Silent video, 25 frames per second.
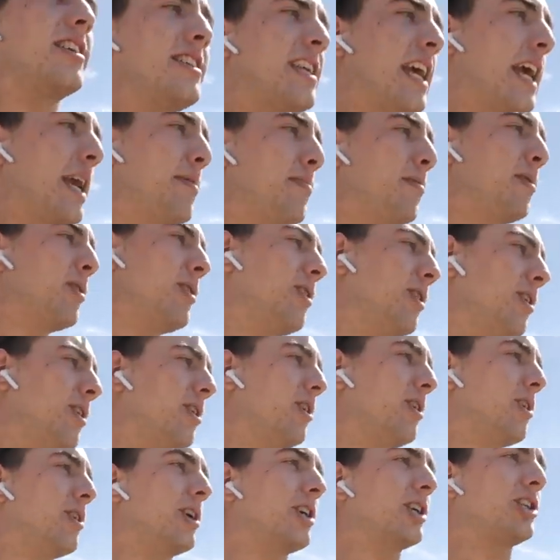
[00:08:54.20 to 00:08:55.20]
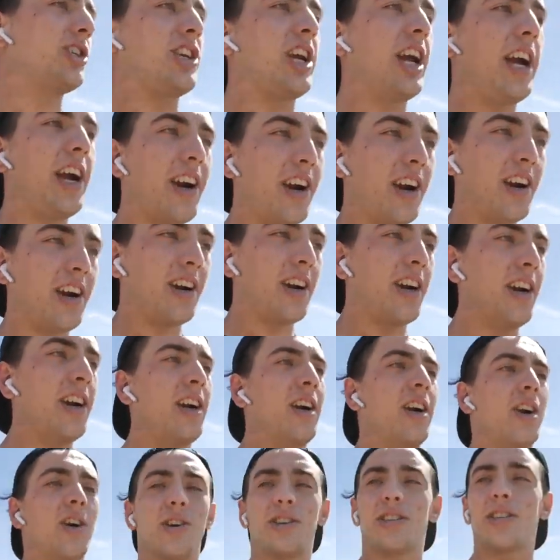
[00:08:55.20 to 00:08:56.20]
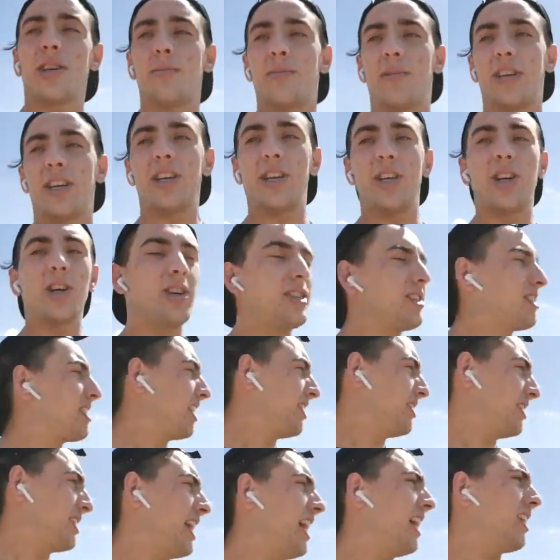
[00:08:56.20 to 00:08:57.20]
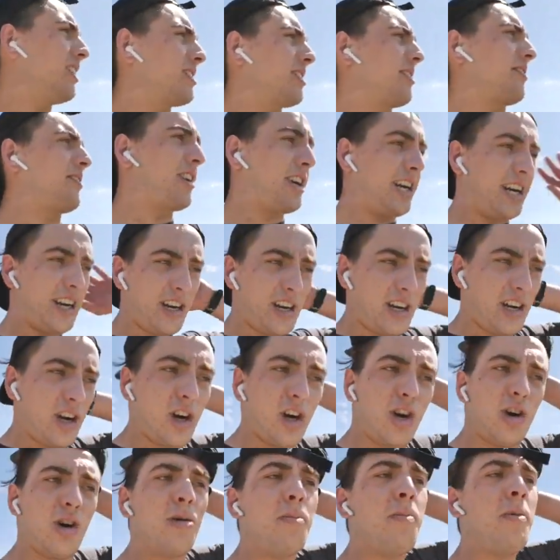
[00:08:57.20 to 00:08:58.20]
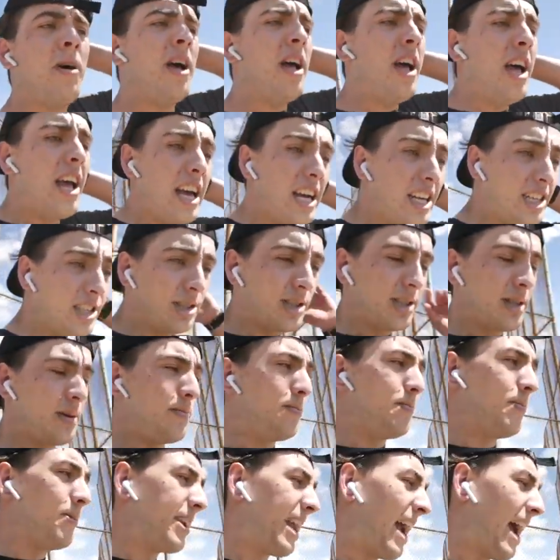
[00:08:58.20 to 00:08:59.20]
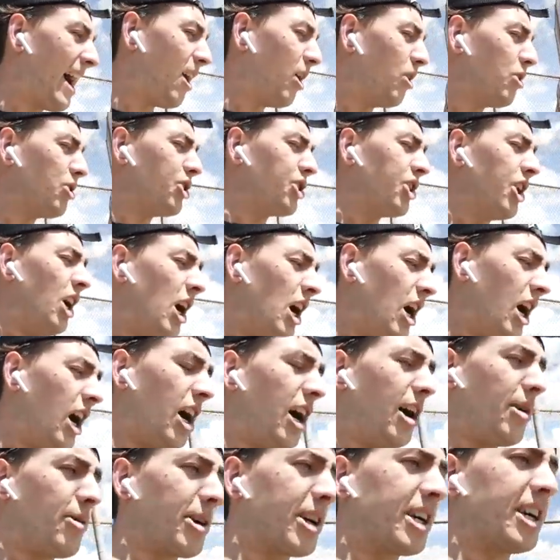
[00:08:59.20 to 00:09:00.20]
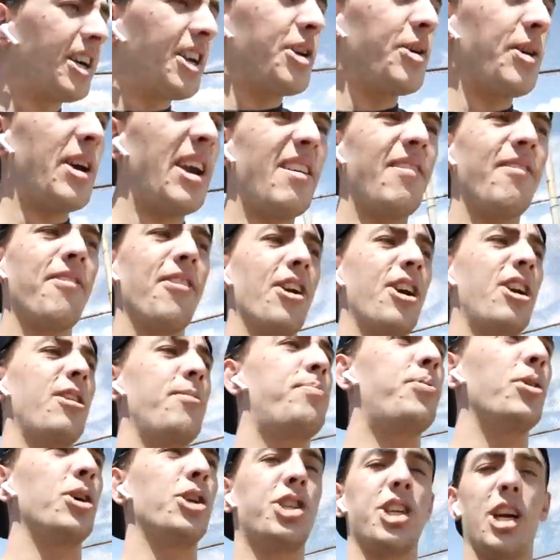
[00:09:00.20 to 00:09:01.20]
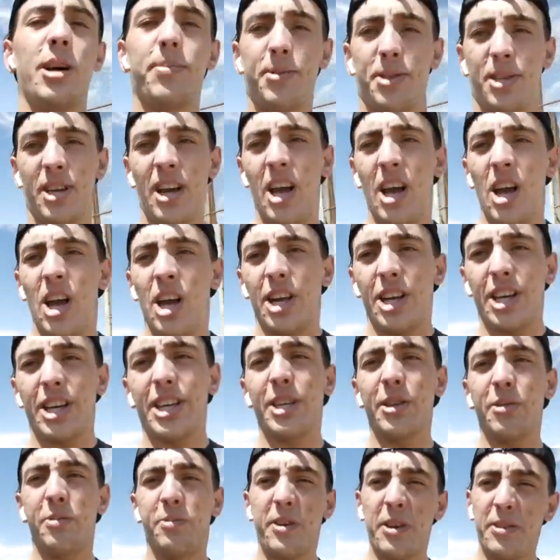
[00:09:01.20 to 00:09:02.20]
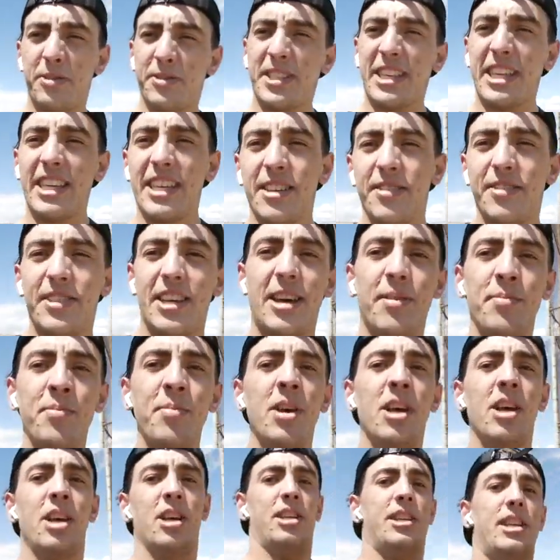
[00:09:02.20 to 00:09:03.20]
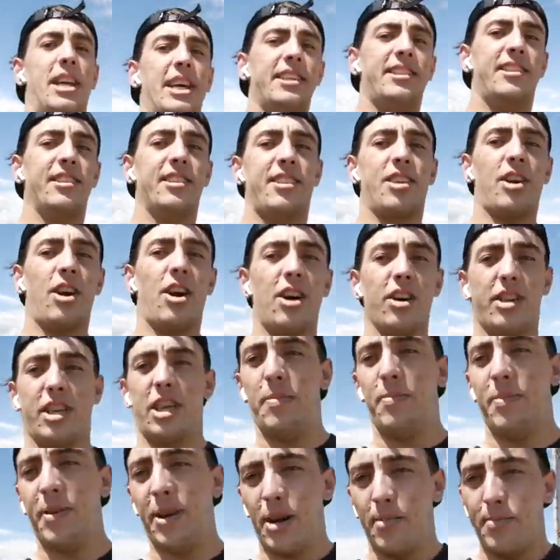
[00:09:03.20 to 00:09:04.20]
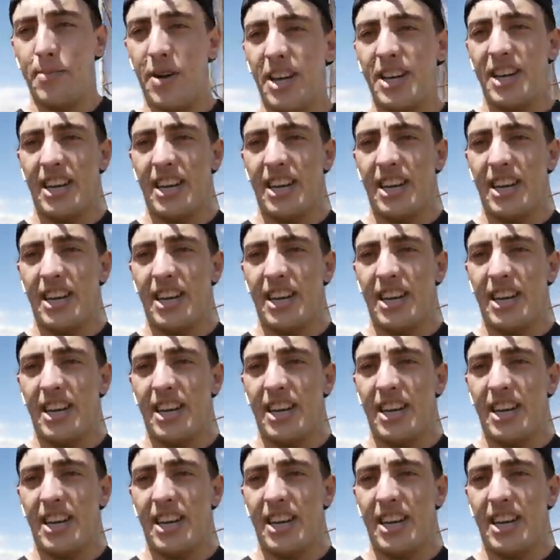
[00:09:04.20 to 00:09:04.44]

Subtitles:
table or a chair or something. You can go inside your house if you're at home and use the couch. We're going to do inverted push-ups. You're going to do 15 of them, nice and tall, keeping our butt